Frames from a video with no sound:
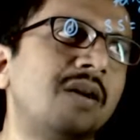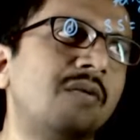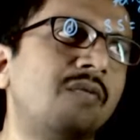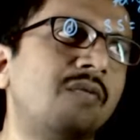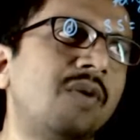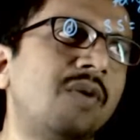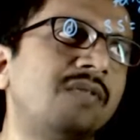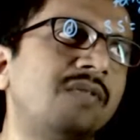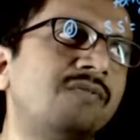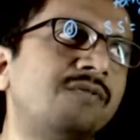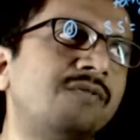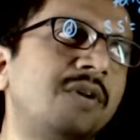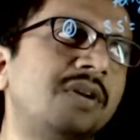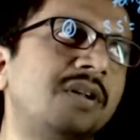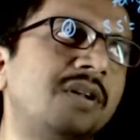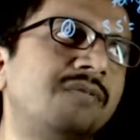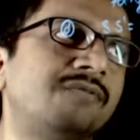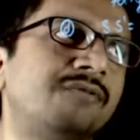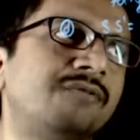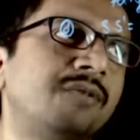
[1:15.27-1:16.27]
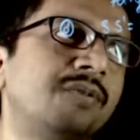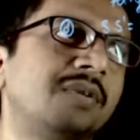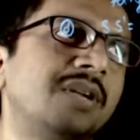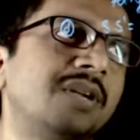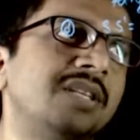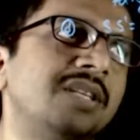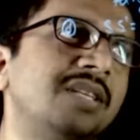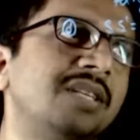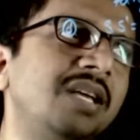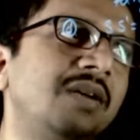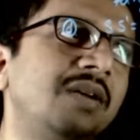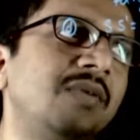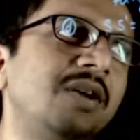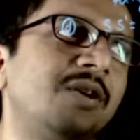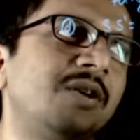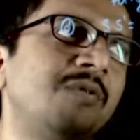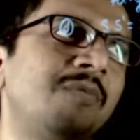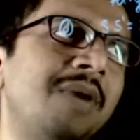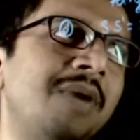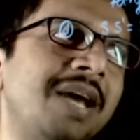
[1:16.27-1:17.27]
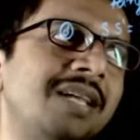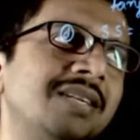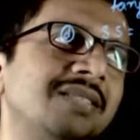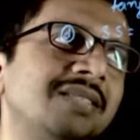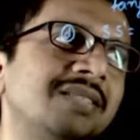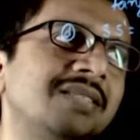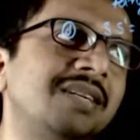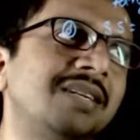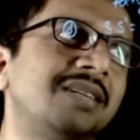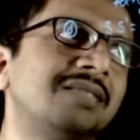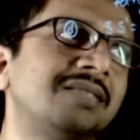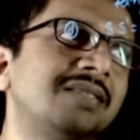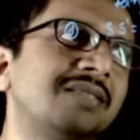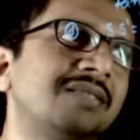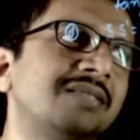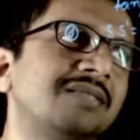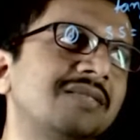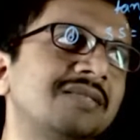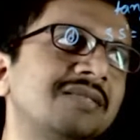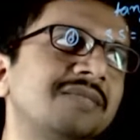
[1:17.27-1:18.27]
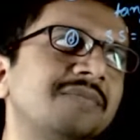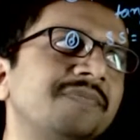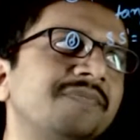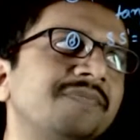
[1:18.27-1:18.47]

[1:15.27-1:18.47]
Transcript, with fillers: one hundred forty-four is equal to minus thirty-six.